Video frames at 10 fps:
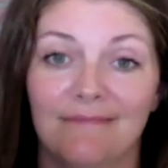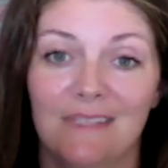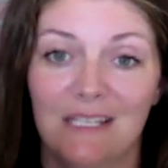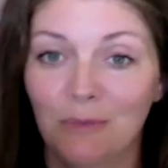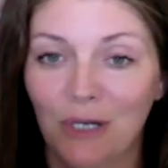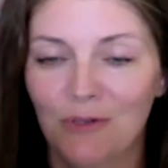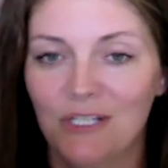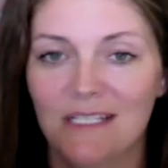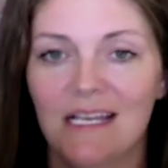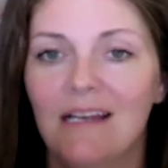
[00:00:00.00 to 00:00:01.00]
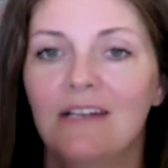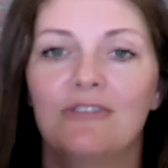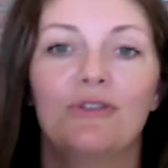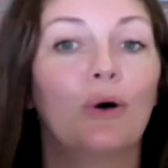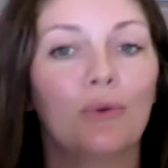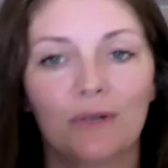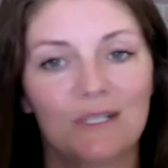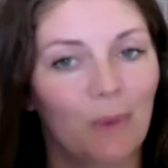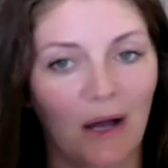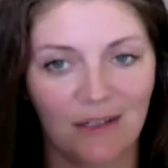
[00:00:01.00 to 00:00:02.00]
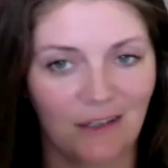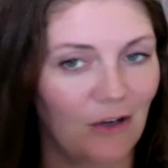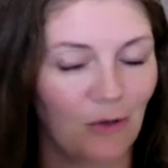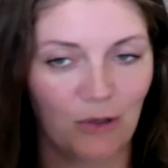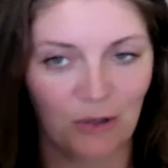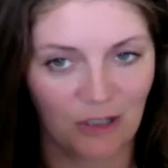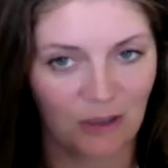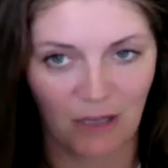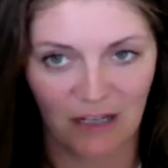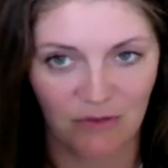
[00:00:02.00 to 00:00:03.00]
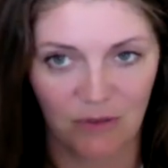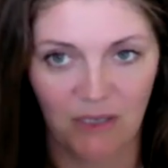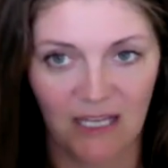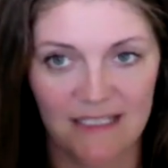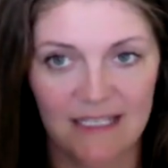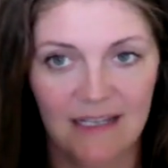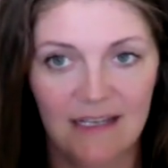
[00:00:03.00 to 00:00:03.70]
Some coaches don't respond on a recruiting platform because